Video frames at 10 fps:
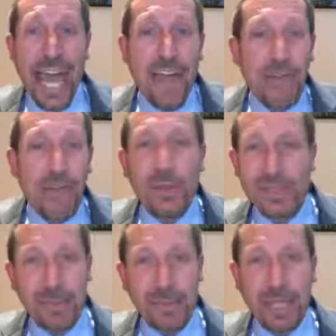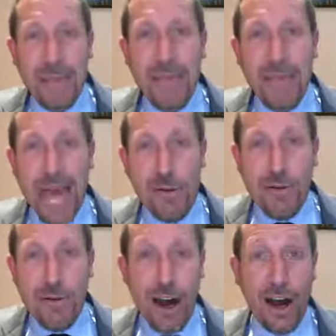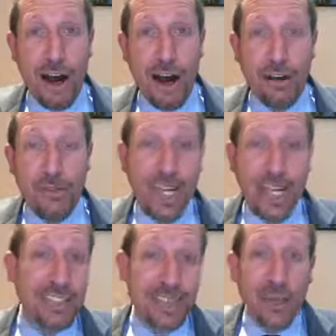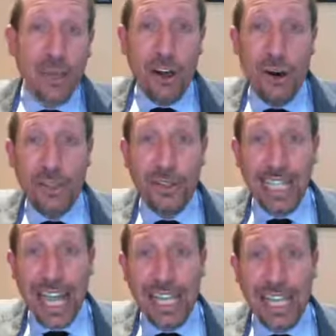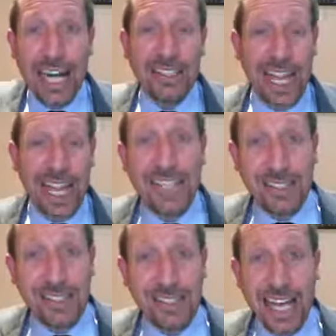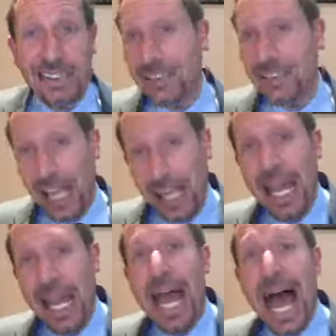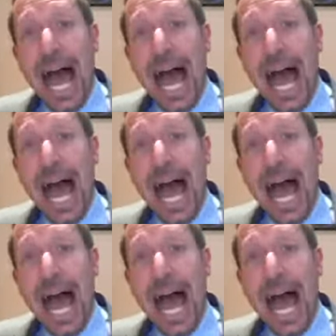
If it was simply a matter of someone holding a gun to Esther's head and saying,